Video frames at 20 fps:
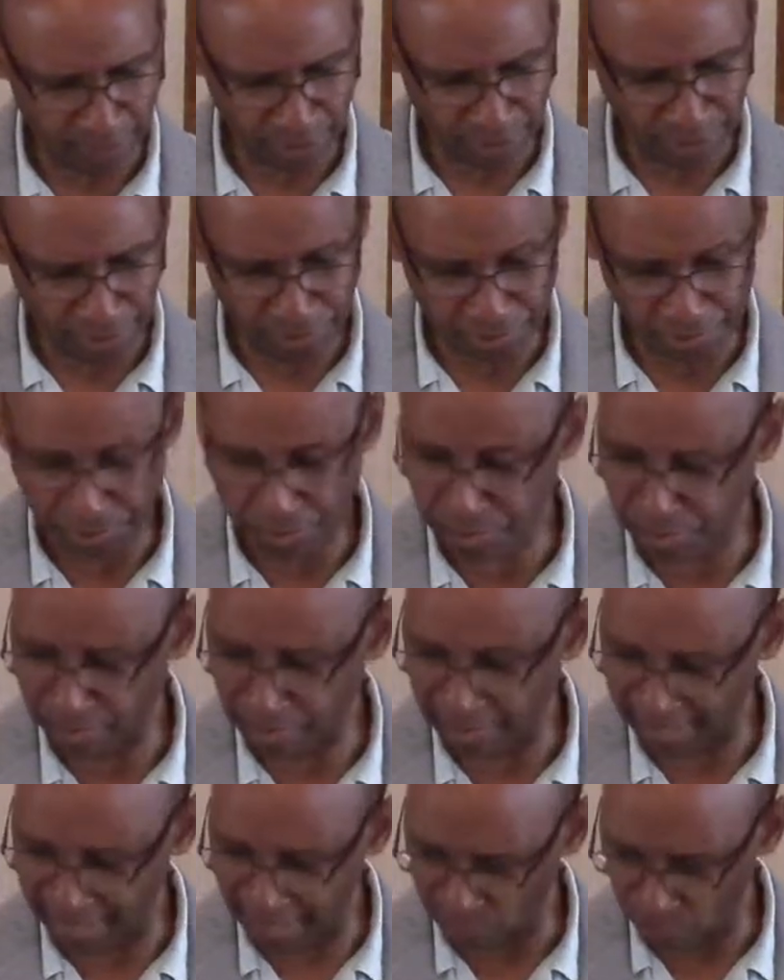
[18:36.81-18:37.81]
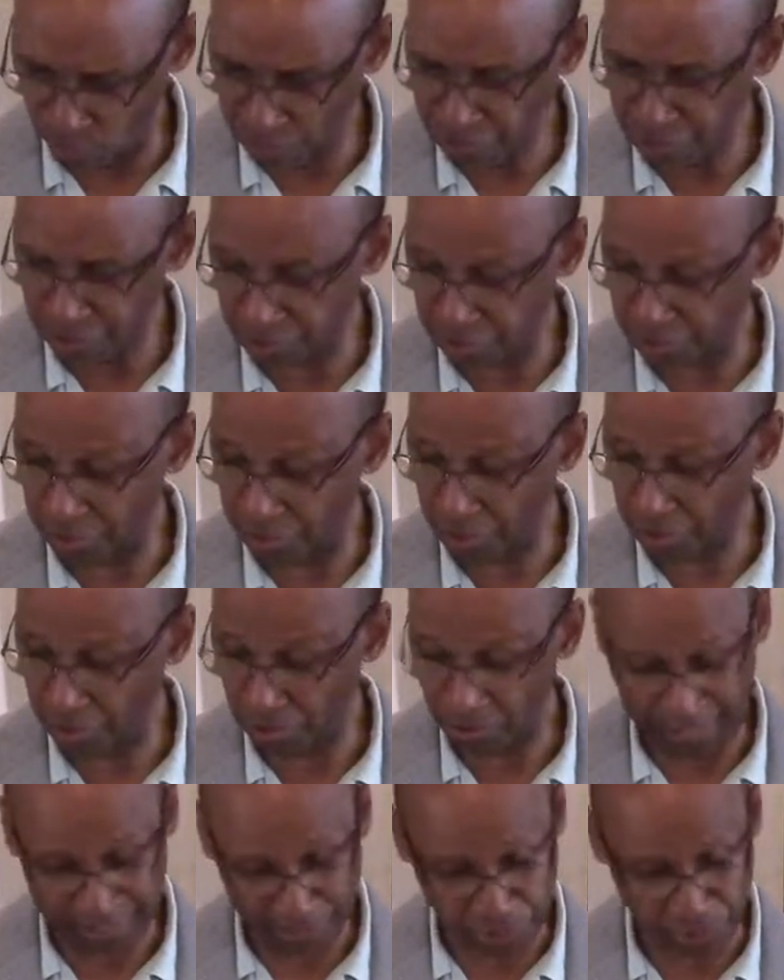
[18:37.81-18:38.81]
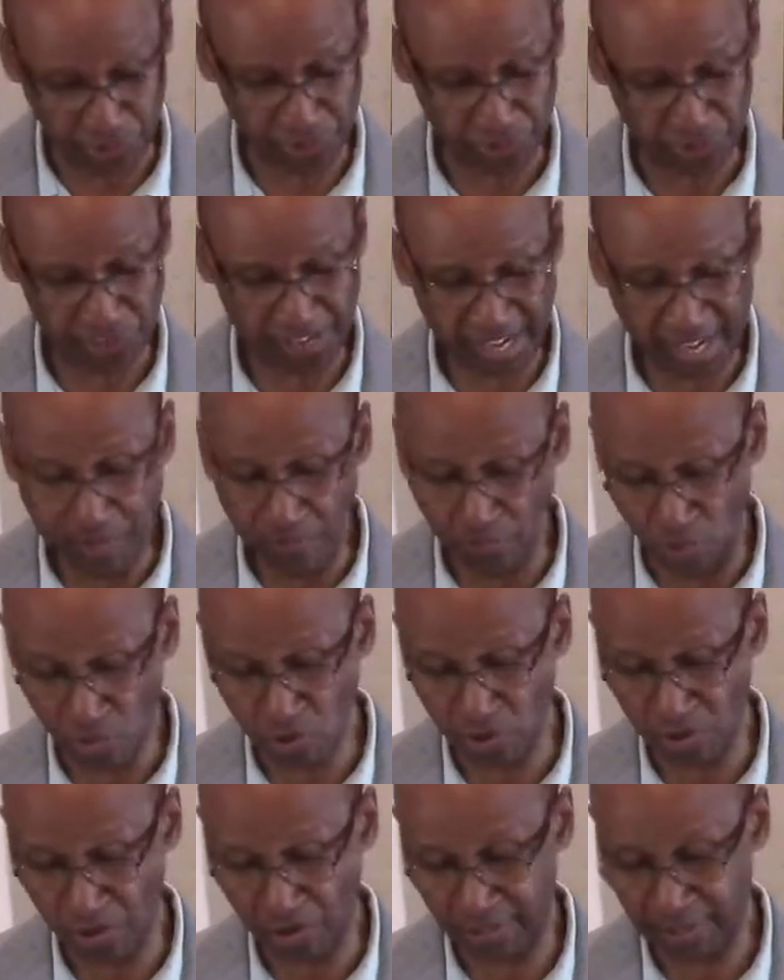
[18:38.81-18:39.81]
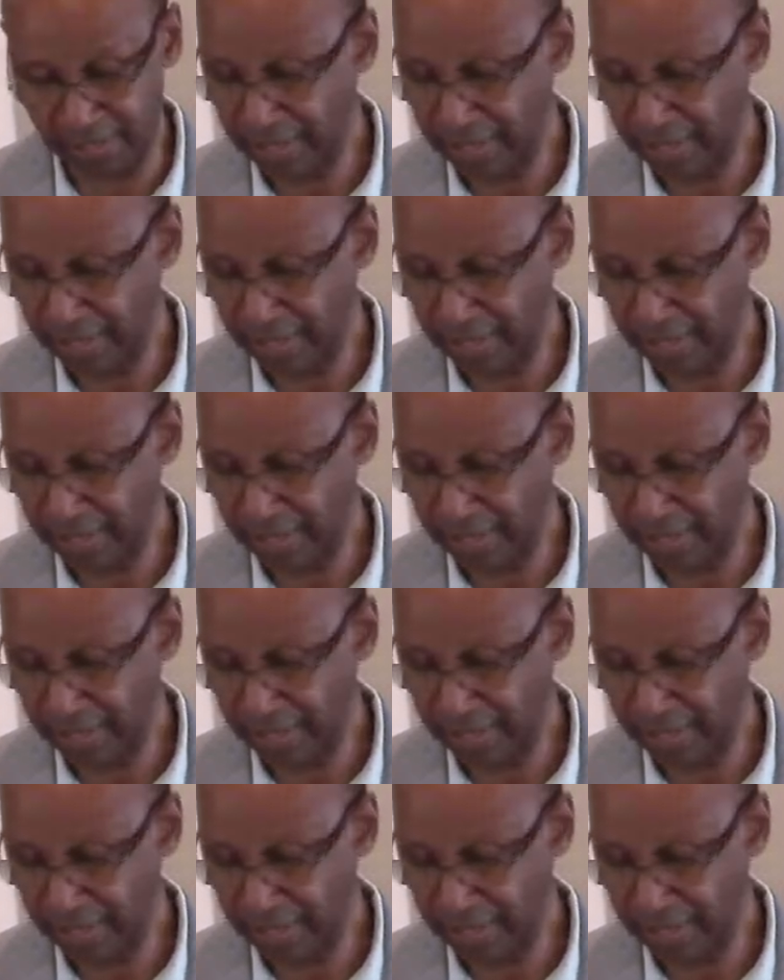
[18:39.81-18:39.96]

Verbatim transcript: used, but I want you to know it's the same word